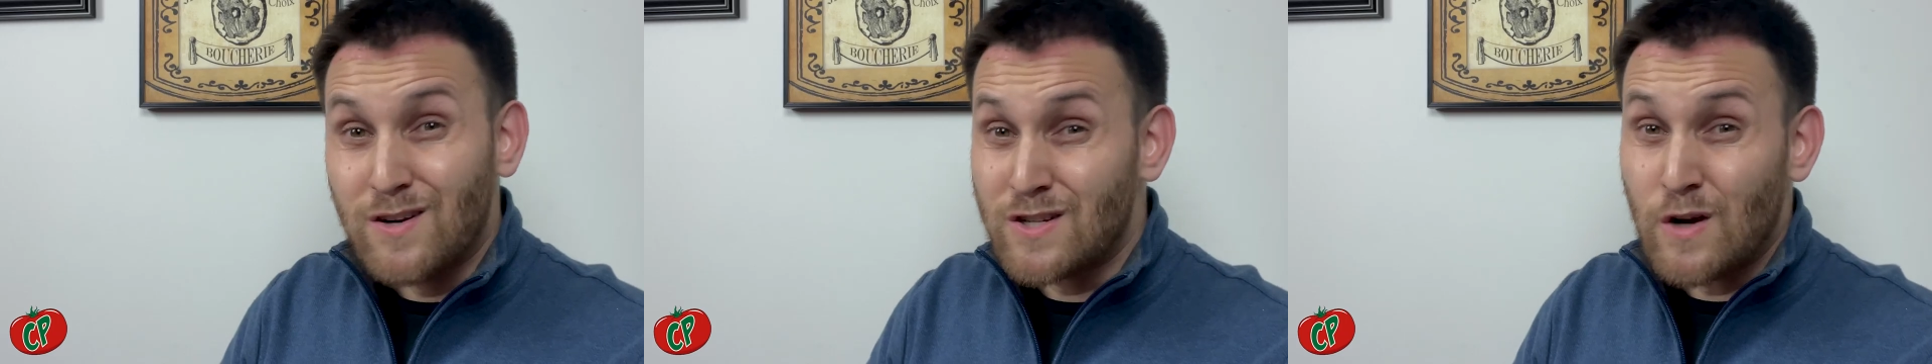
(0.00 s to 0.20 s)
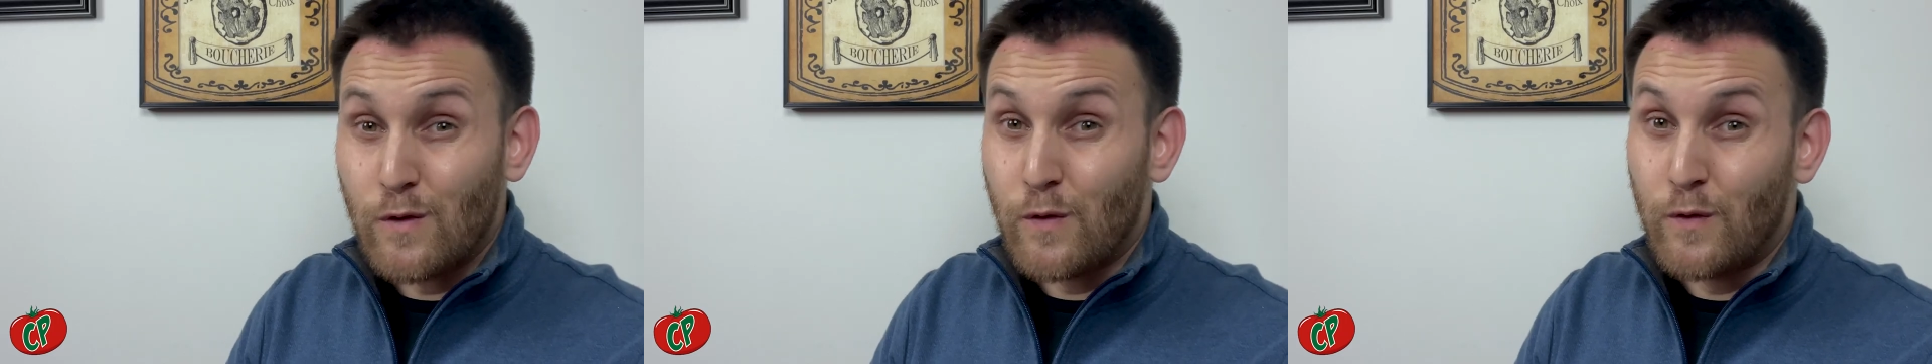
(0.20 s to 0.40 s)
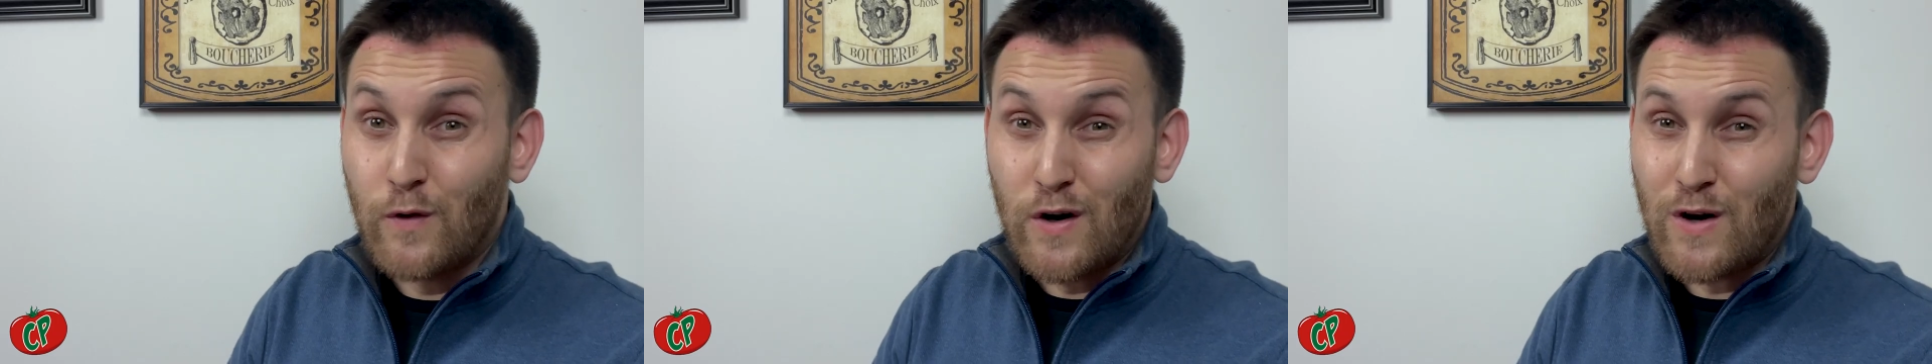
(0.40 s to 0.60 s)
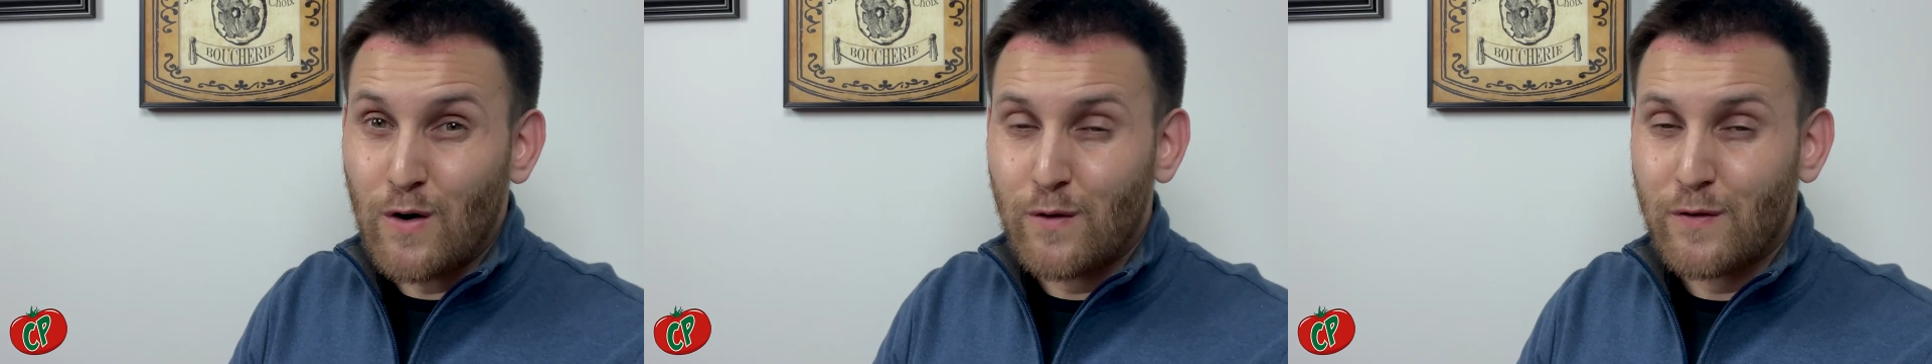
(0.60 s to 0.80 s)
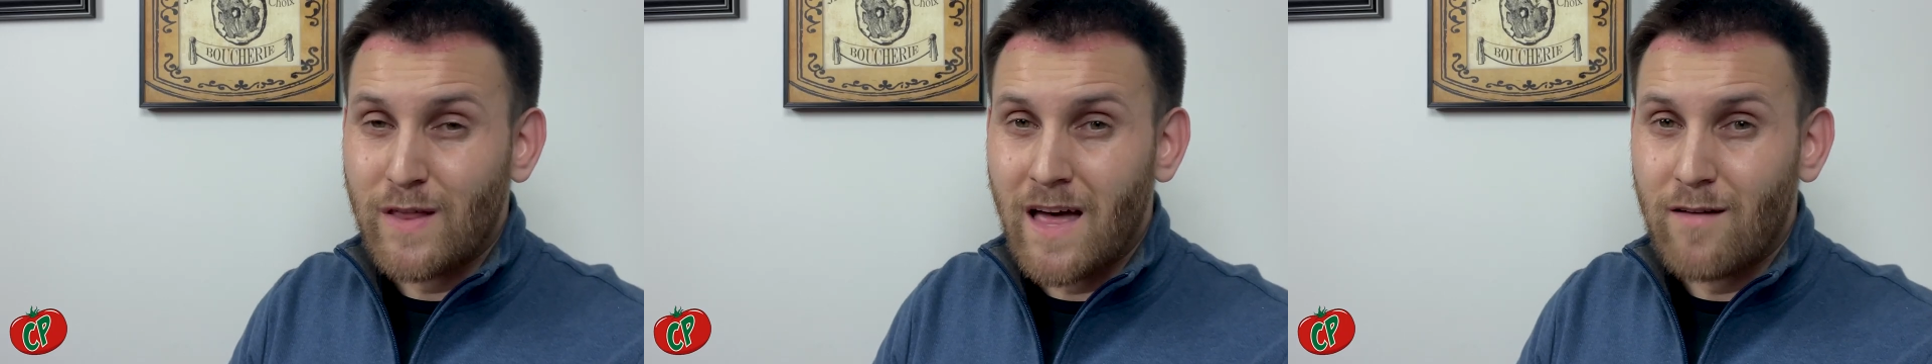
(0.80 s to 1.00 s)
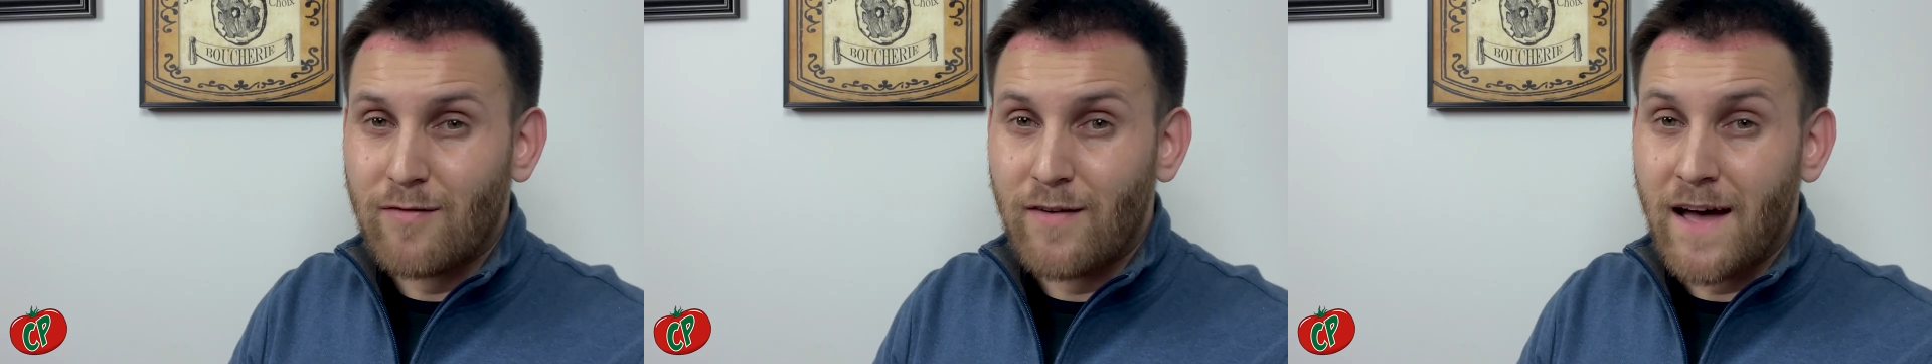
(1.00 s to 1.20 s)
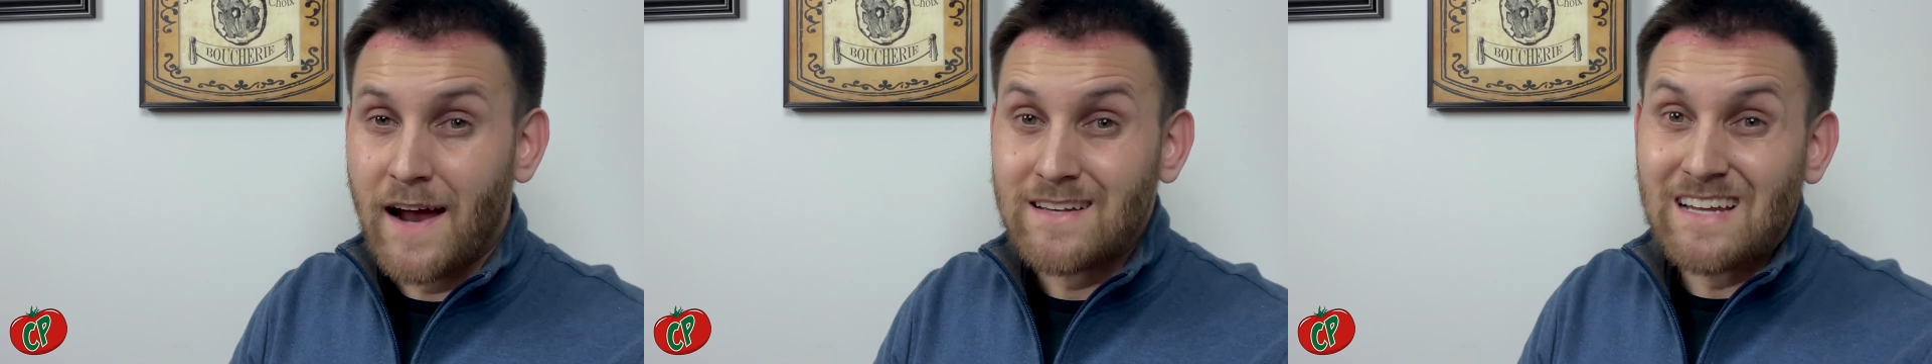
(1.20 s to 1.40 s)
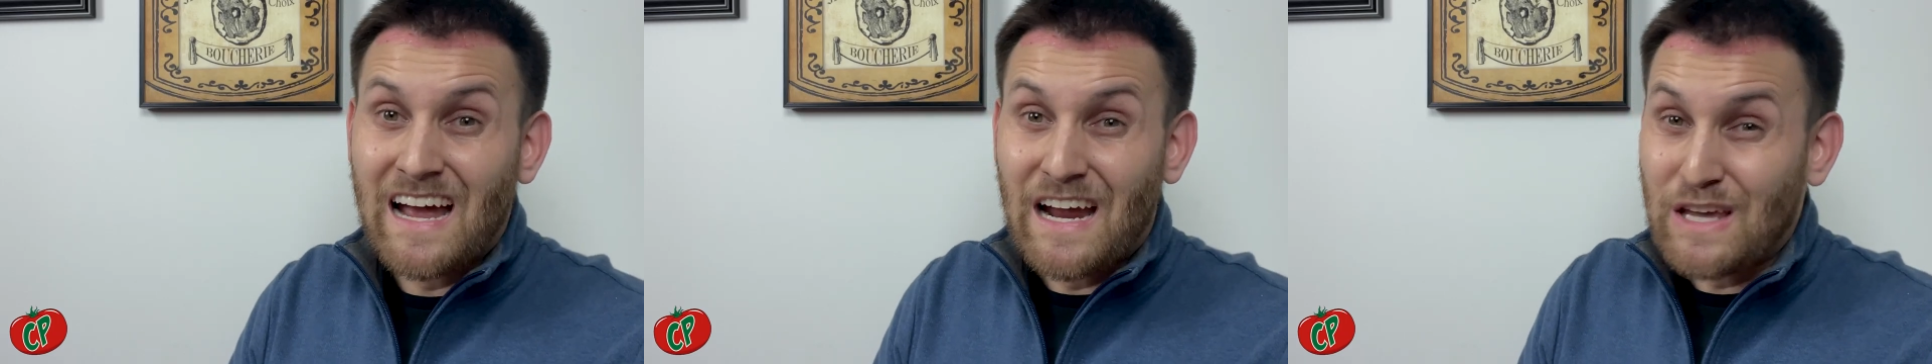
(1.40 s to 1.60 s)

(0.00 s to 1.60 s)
There's no footnote for that fact.